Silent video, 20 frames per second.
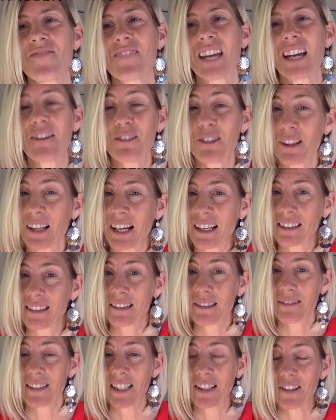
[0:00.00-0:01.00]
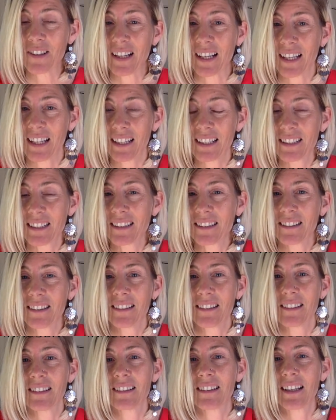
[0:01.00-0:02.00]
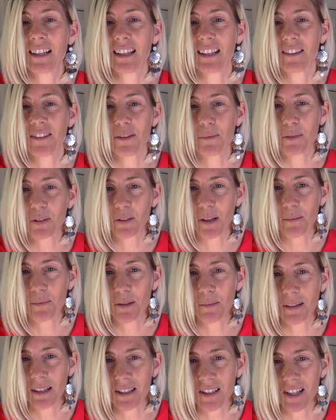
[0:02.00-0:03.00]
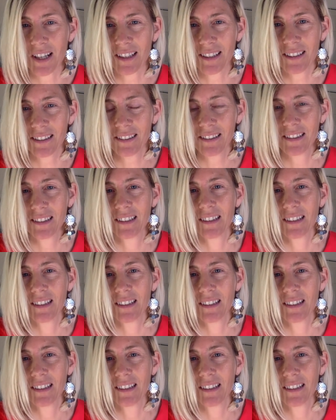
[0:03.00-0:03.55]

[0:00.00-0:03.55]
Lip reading: If you like this video, like it. Again, subscribe to my channel.